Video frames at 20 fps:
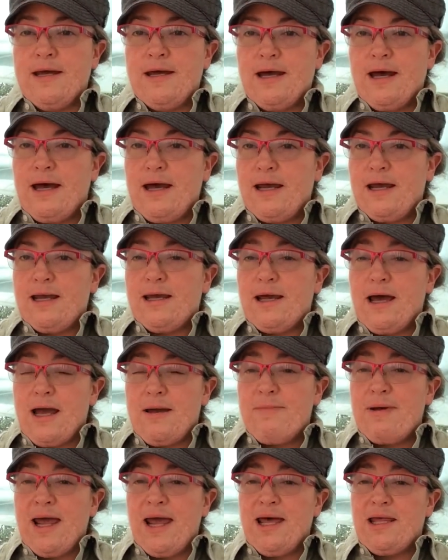Hi,
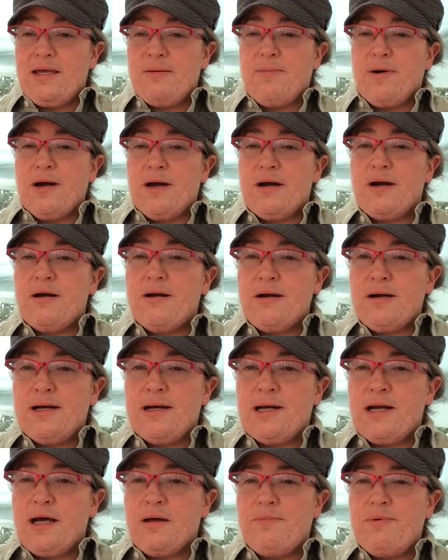I'm Beyer,
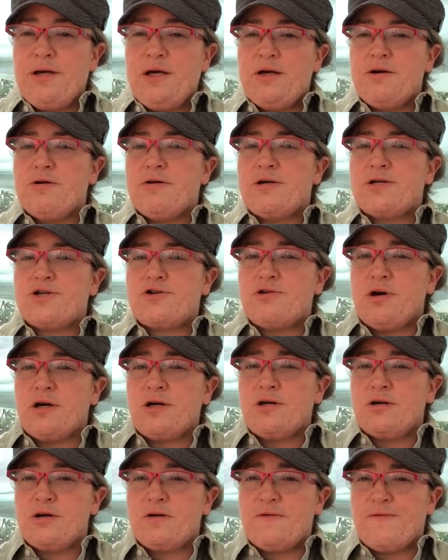and I'll be your
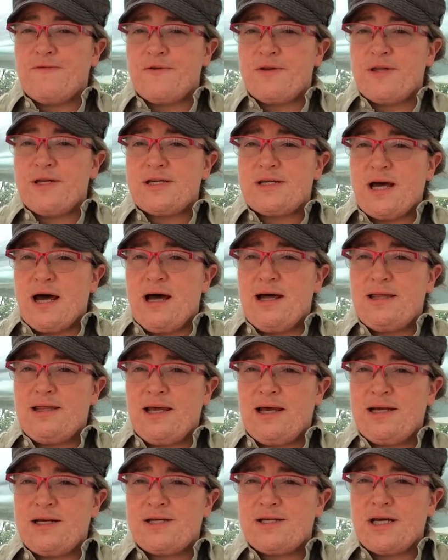instructor for this
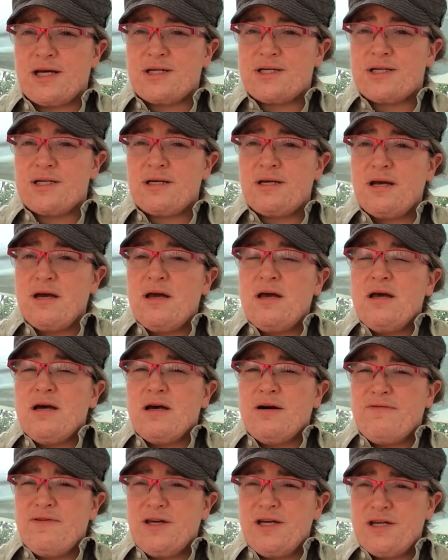online section
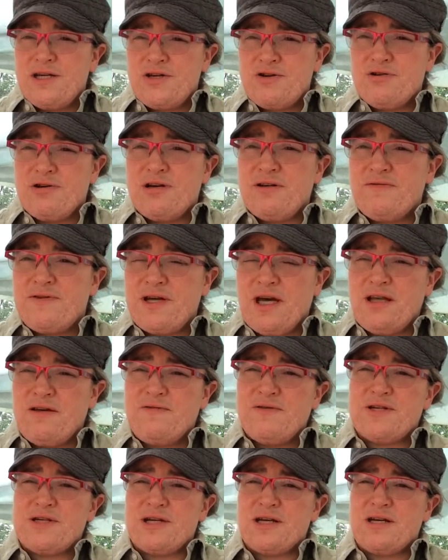of the history of
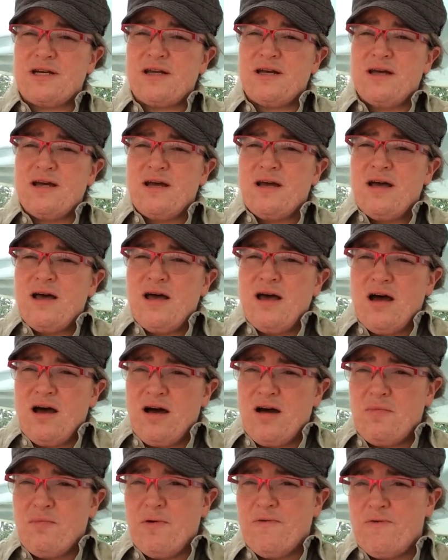television.
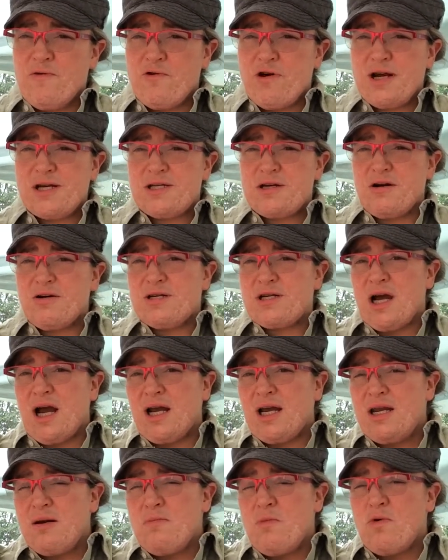Before I start
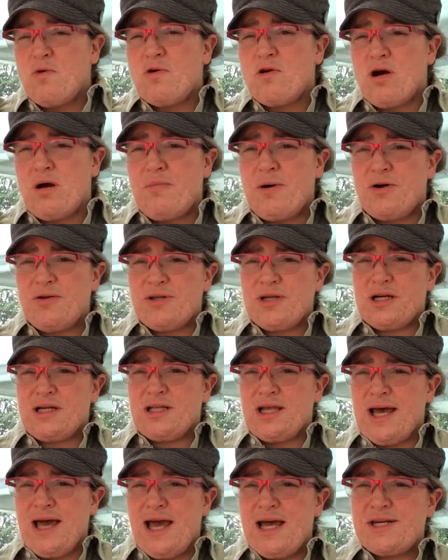talking more about the
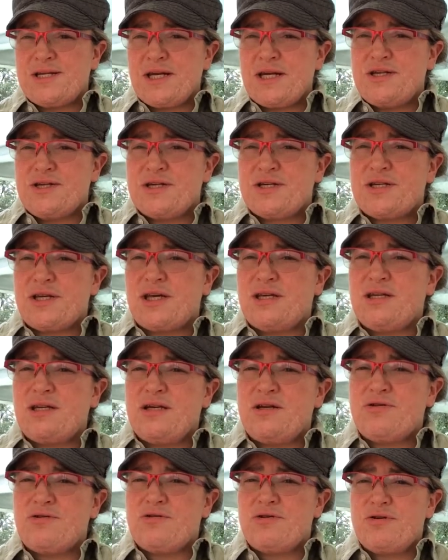class, I'd just like to
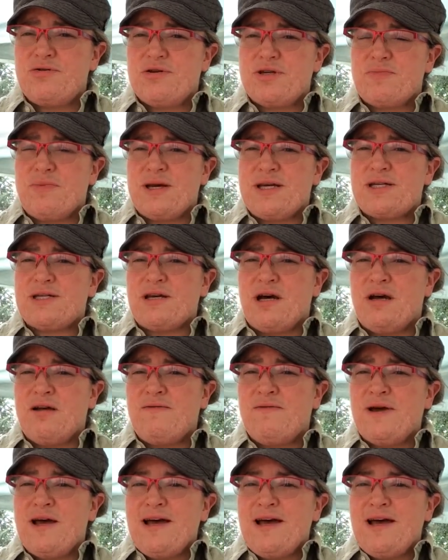introduce myself.